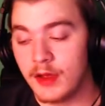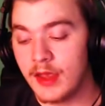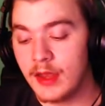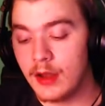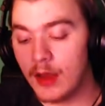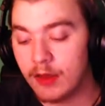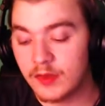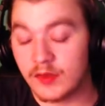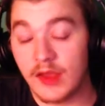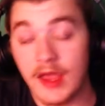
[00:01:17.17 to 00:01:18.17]
It
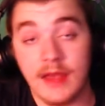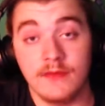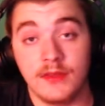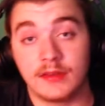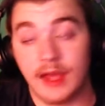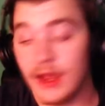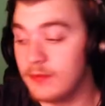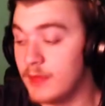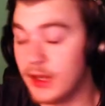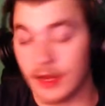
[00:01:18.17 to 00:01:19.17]
saved the 10
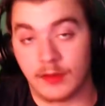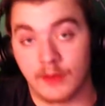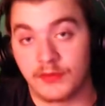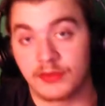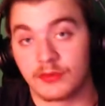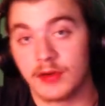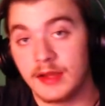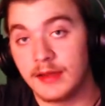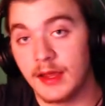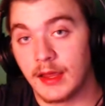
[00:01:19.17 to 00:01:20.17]
minutes of
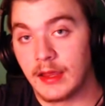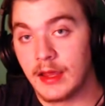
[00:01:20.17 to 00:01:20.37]
3D.